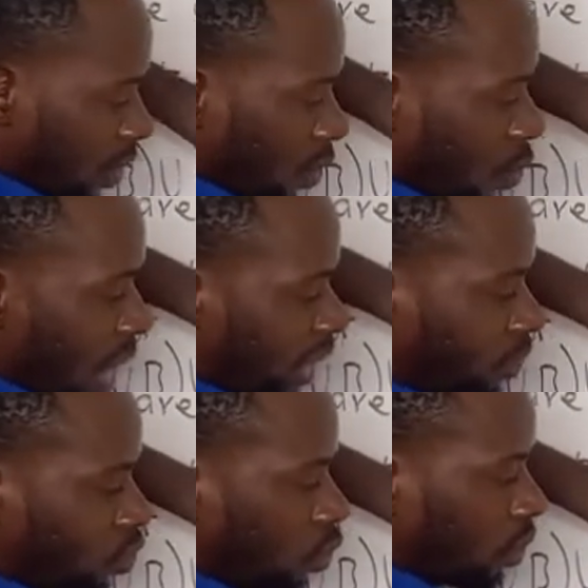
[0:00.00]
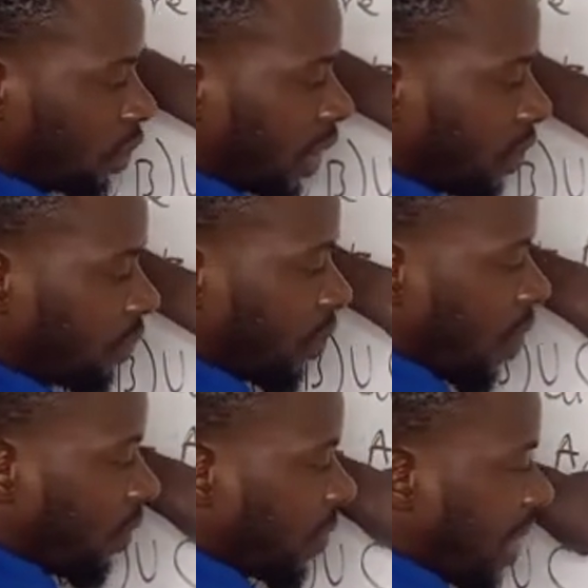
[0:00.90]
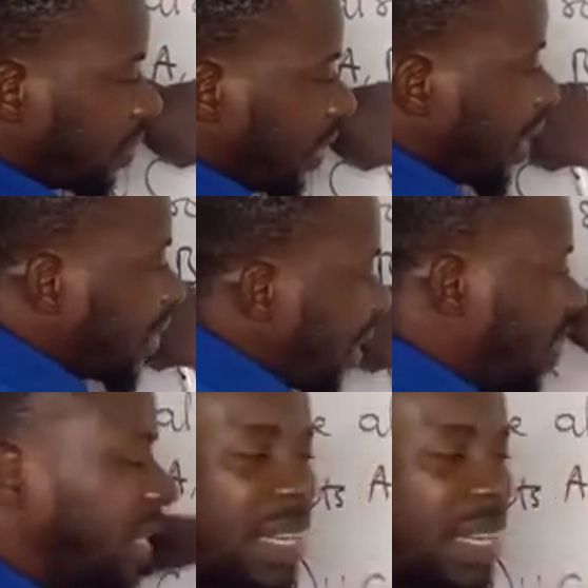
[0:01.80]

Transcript: 1, 2, 3, 4, 5, 6, 7.